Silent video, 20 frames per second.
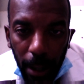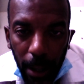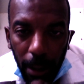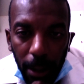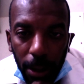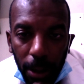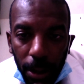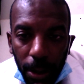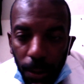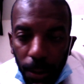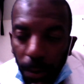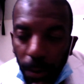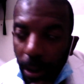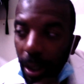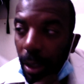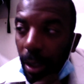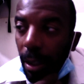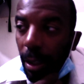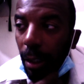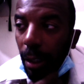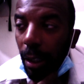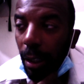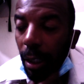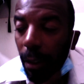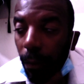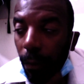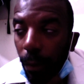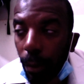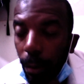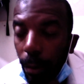Just wanted to give
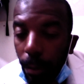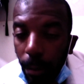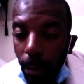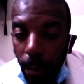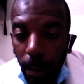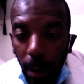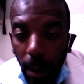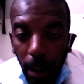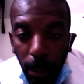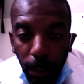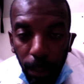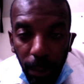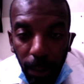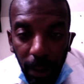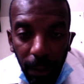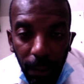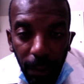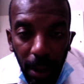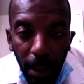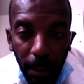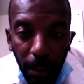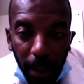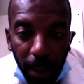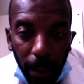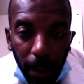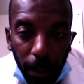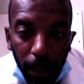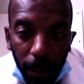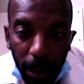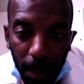you a brief update
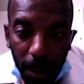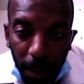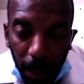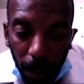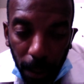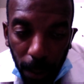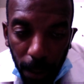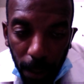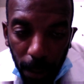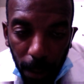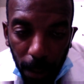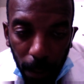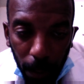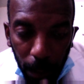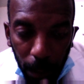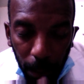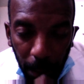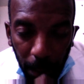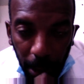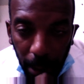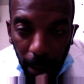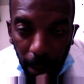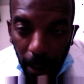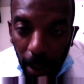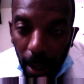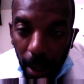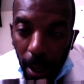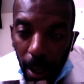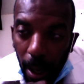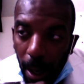on what's been going on with me.
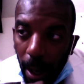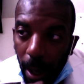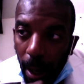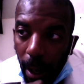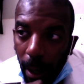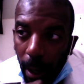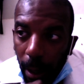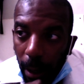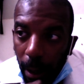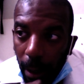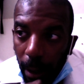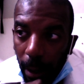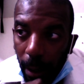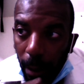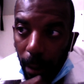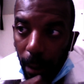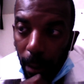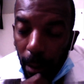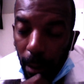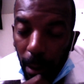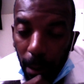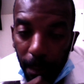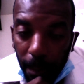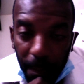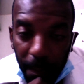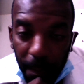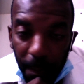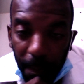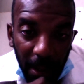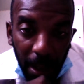Uh,
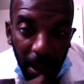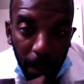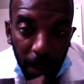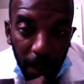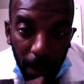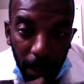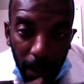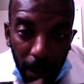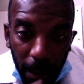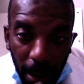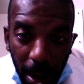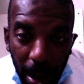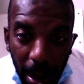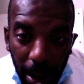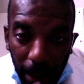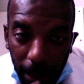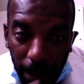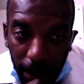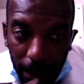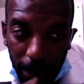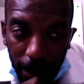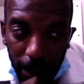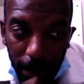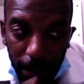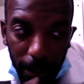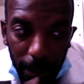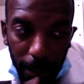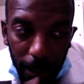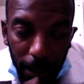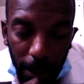I'm here on the island,
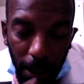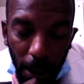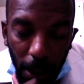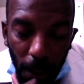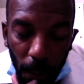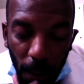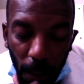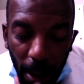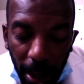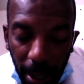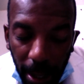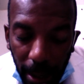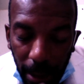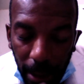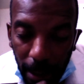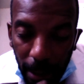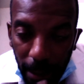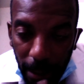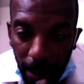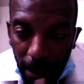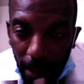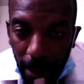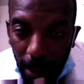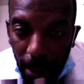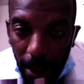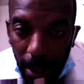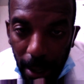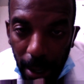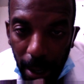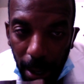Hawaii,
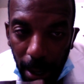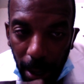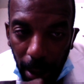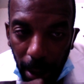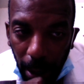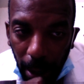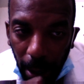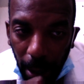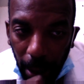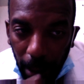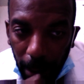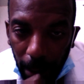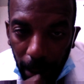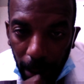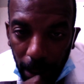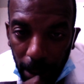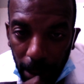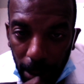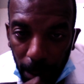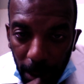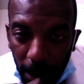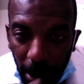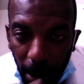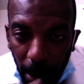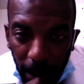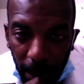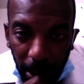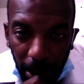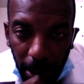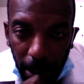and sometimes it
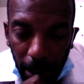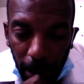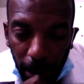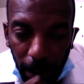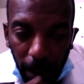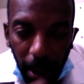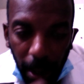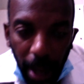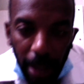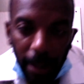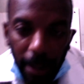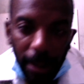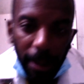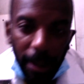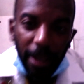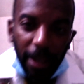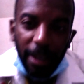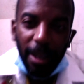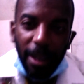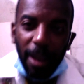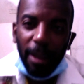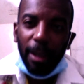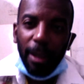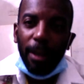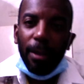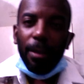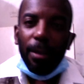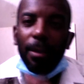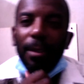gets a little isolated out here.